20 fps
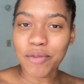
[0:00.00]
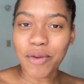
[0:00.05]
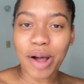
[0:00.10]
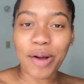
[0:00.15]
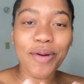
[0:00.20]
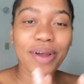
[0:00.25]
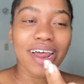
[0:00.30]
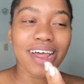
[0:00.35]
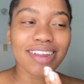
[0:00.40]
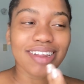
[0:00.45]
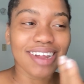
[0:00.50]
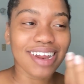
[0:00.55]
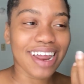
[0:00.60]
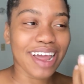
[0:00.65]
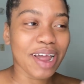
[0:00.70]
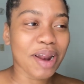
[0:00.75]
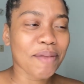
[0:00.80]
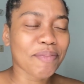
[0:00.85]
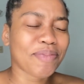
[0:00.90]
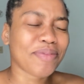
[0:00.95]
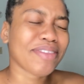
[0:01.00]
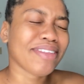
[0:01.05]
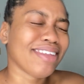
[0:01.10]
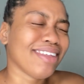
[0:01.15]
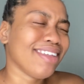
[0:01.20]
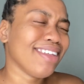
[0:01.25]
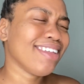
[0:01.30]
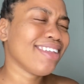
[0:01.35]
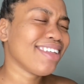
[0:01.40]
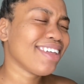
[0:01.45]
would I say that?
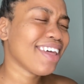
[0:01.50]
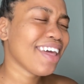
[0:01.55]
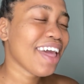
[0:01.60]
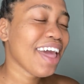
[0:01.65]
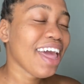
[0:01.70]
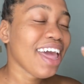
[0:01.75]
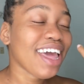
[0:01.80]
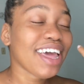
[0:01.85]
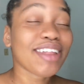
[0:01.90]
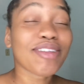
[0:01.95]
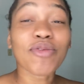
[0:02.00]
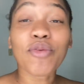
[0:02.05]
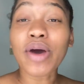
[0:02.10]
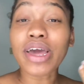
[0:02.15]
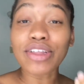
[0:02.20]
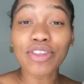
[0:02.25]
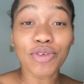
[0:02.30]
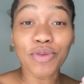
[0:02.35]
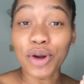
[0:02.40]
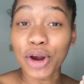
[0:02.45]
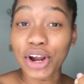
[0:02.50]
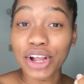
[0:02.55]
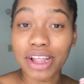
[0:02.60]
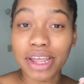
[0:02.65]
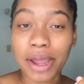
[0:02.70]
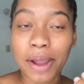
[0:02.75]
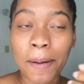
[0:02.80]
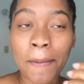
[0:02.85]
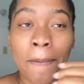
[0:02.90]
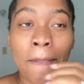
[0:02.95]
It's way too
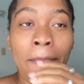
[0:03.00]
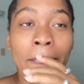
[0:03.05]
early.